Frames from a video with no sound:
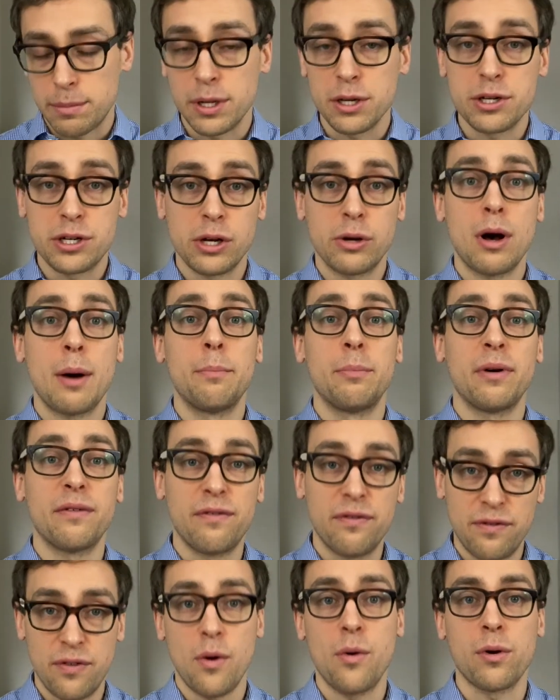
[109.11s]
They'll show up
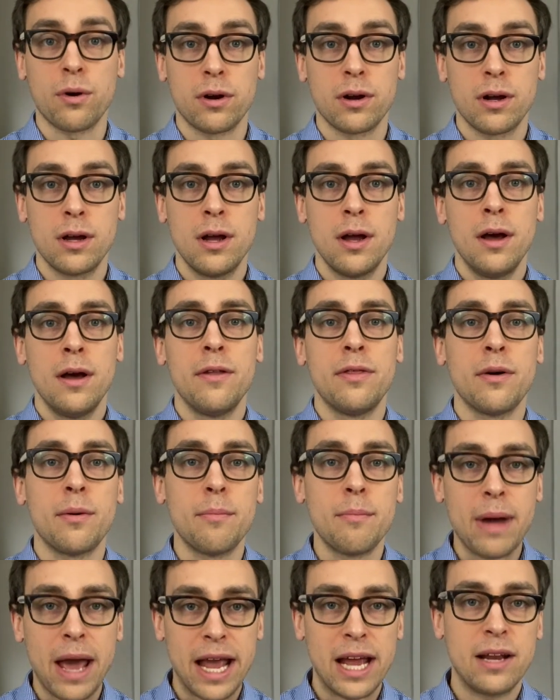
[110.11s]
before the
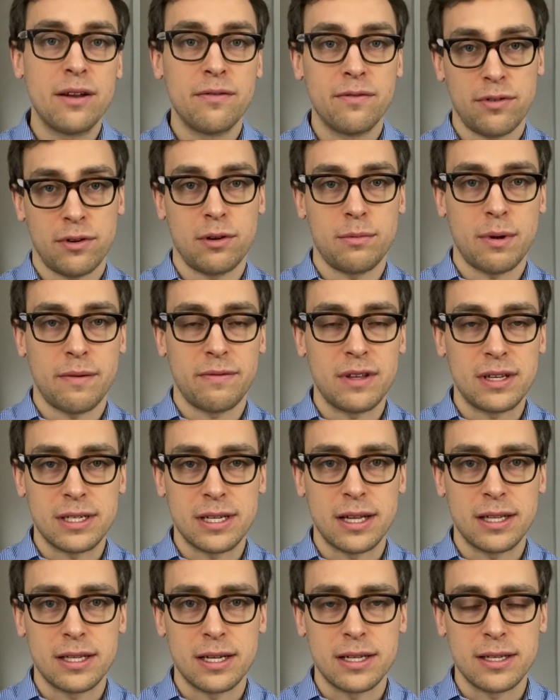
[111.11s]
main verb of the
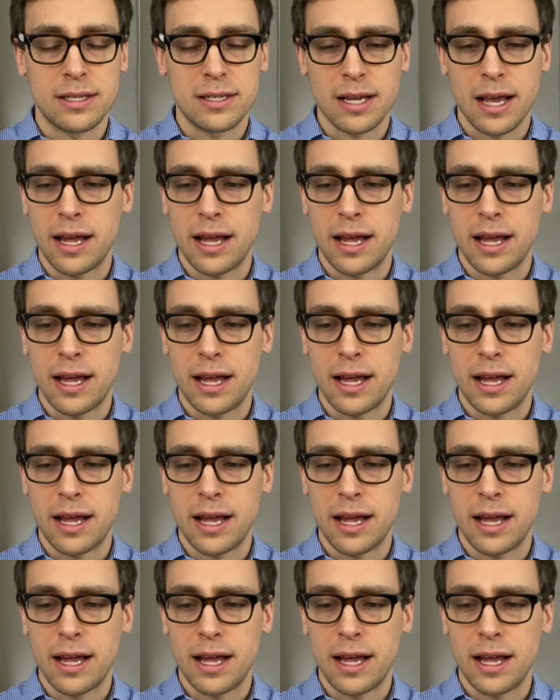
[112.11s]
sentence,